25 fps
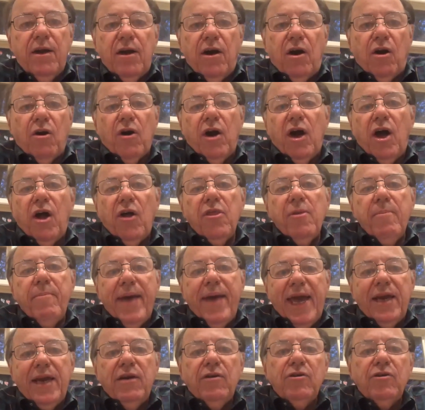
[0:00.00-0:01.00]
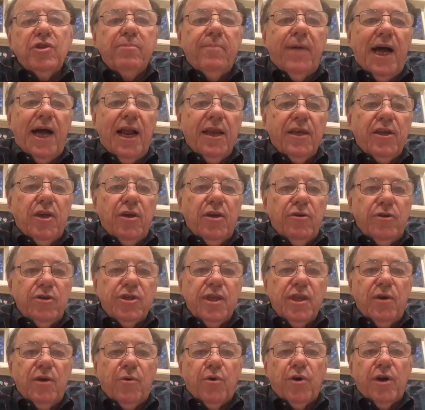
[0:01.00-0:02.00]
are all the mannose molecules
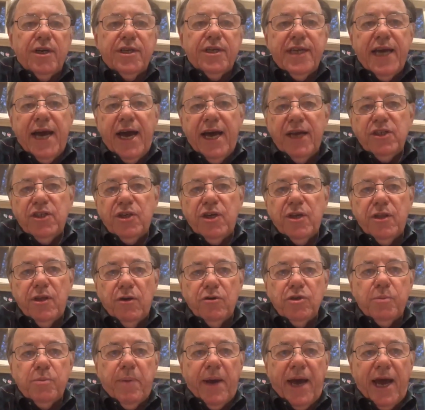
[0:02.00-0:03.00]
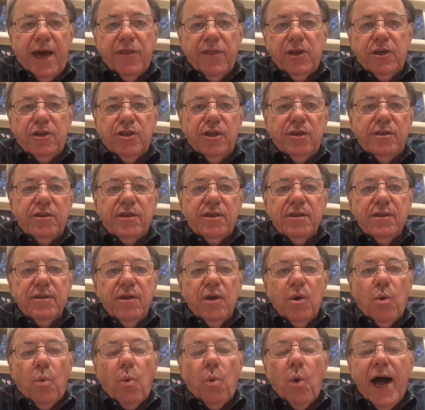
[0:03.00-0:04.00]
that were attached to those pathogens.
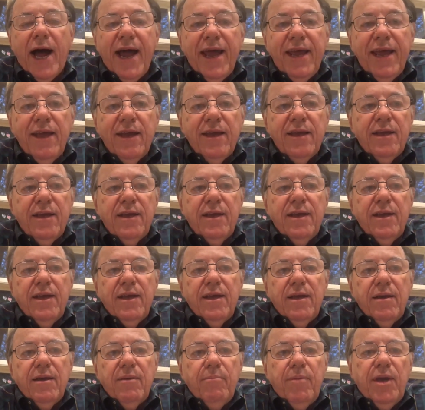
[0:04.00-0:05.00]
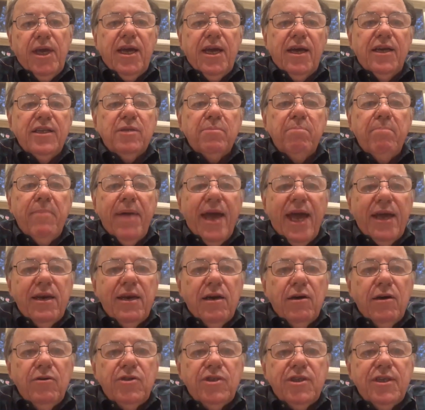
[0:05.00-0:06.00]
Why? Because
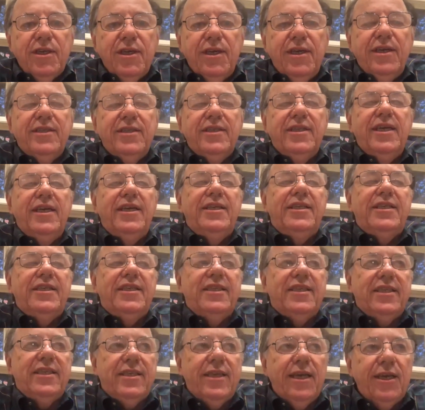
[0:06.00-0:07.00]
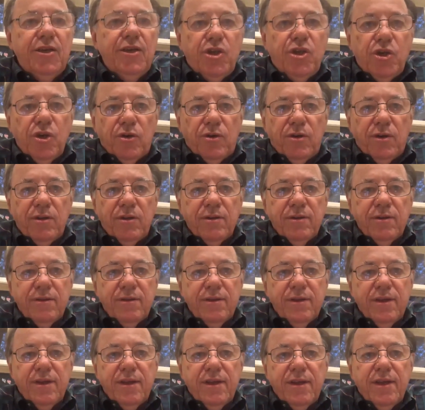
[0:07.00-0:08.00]
mannose is essential
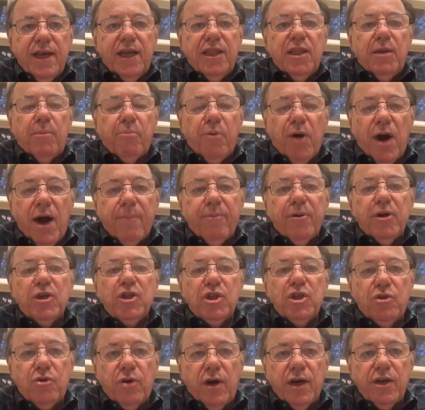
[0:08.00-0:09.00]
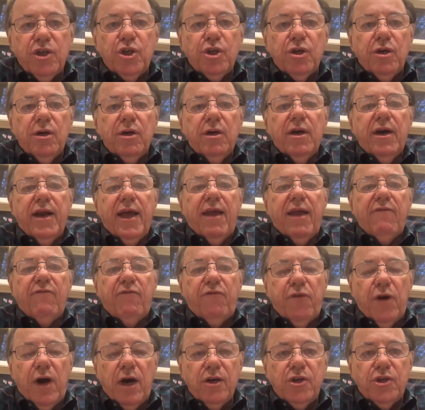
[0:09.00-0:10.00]
in the proper structure and
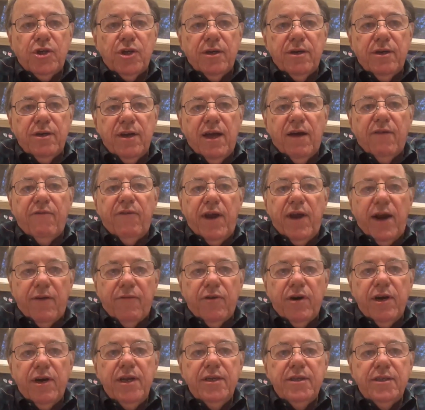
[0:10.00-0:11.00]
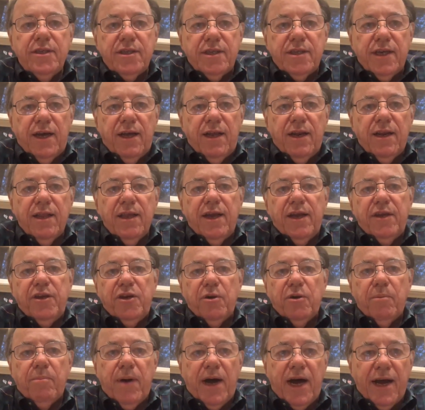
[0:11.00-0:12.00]
function of every cell in
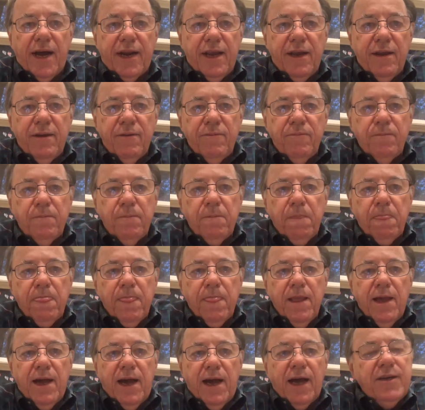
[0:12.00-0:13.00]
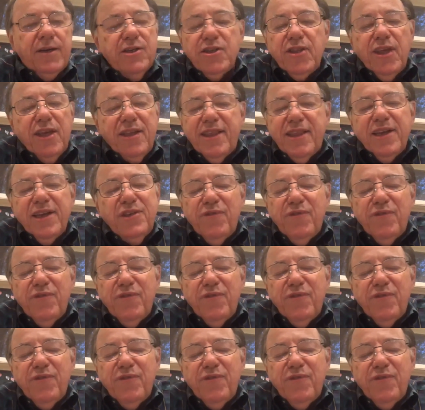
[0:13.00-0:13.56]
your body. I just think that's